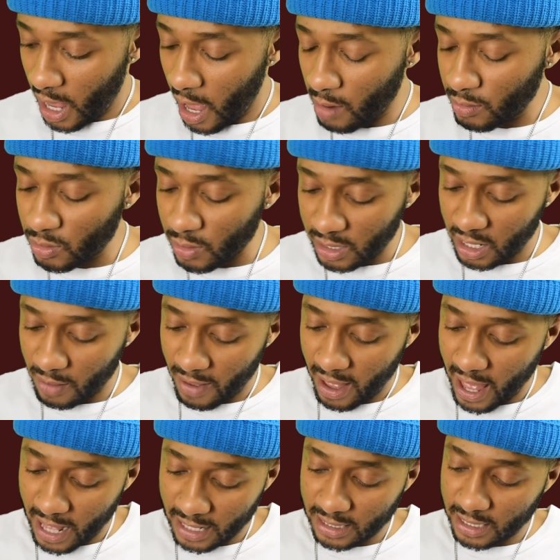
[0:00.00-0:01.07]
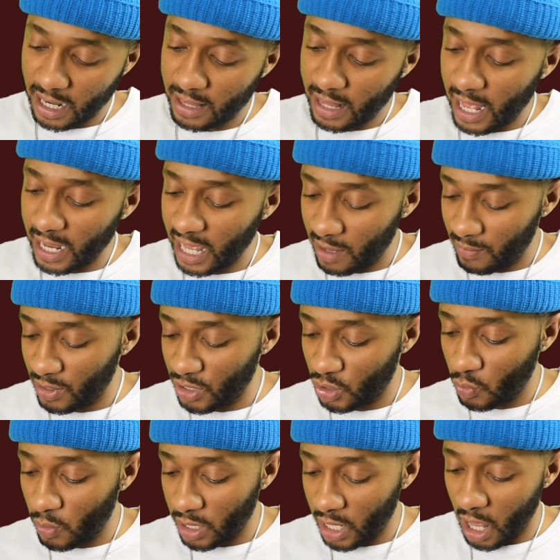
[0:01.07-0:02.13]
I'm just trying to get my hat together. I can't be
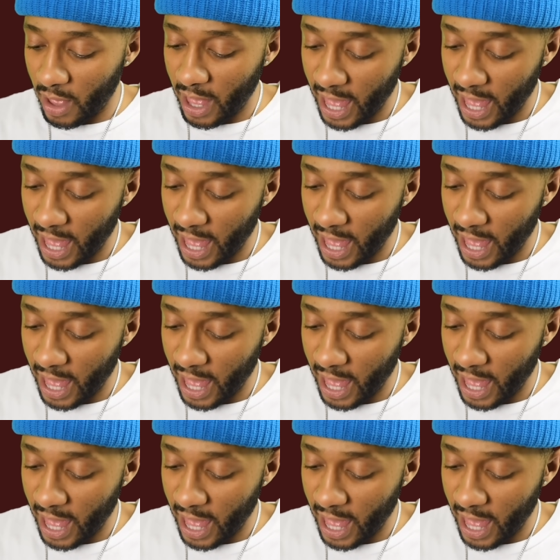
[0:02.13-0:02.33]
showing y'all